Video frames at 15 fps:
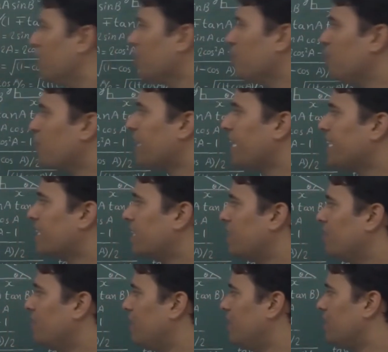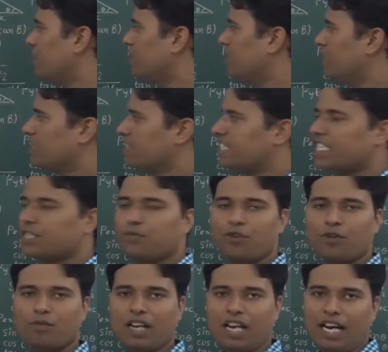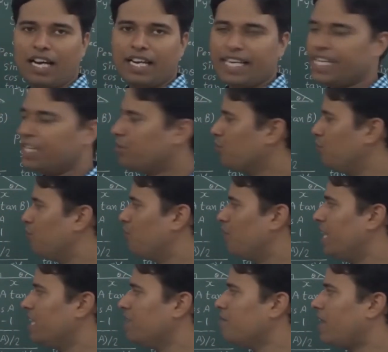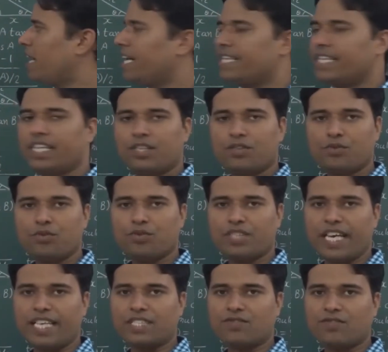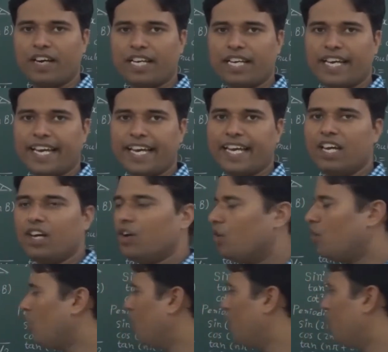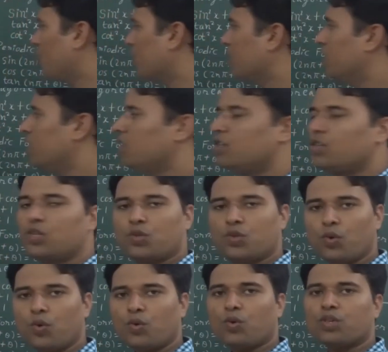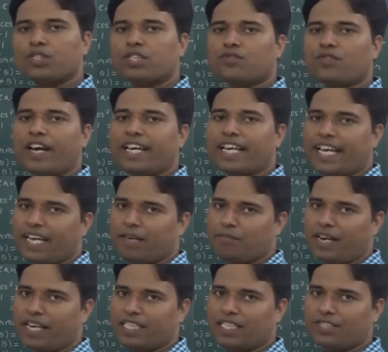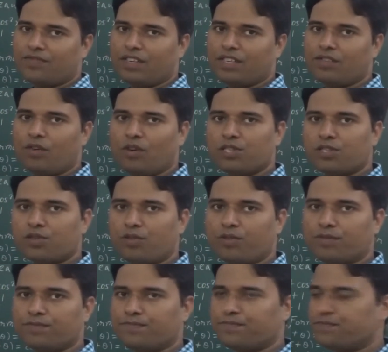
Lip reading: You can convert this formula into 1 minus 2 sine square a or 2 cos square a minus 1 also.